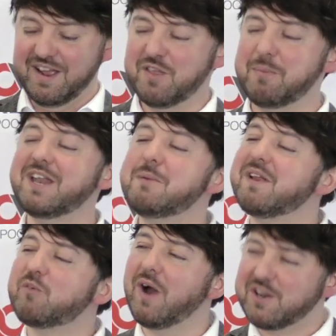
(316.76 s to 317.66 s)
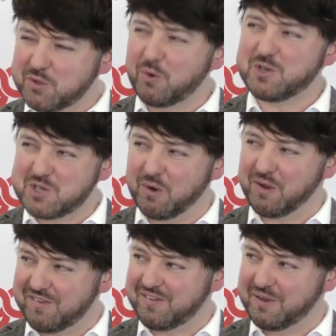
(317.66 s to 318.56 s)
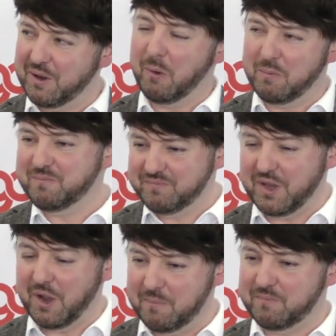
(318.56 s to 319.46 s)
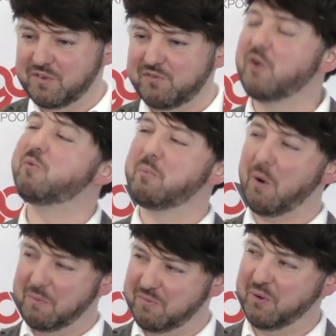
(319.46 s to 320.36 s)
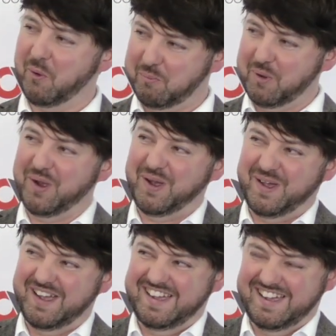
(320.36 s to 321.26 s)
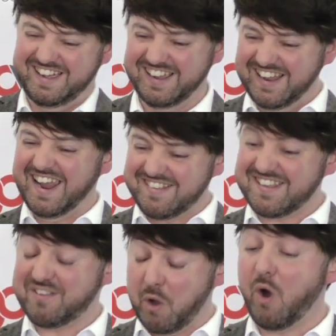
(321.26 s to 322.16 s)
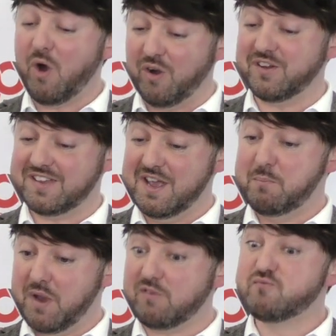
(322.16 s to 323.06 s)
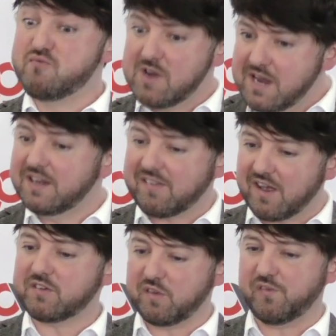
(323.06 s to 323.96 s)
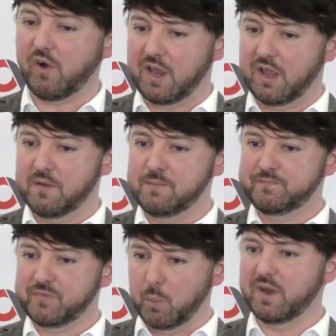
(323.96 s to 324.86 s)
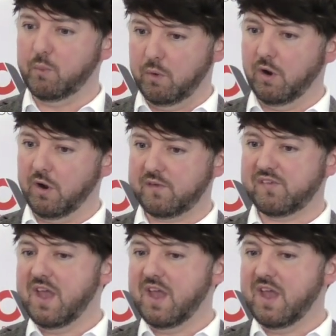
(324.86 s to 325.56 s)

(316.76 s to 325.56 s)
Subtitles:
beginning bit's quite tortuous, first world problems and all, but it's hard, but it's really satisfying when it works.